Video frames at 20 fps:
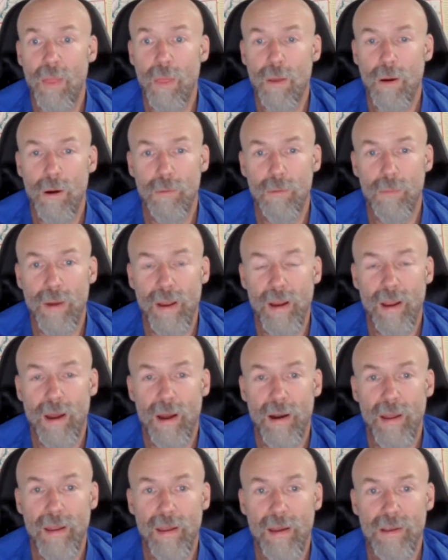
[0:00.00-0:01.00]
oh my
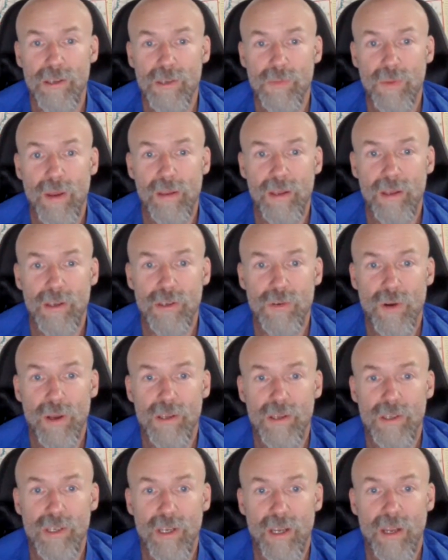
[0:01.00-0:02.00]
God, I can't speak. Let's try
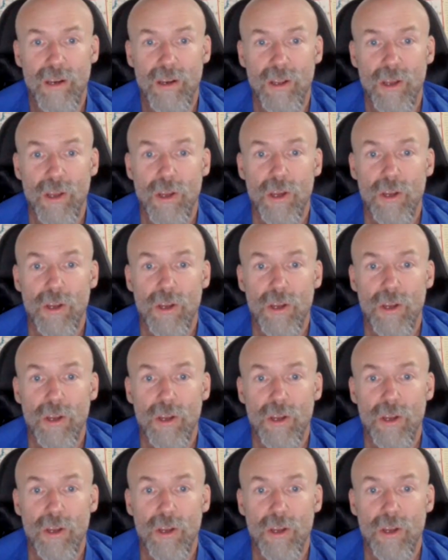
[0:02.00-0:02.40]
this again.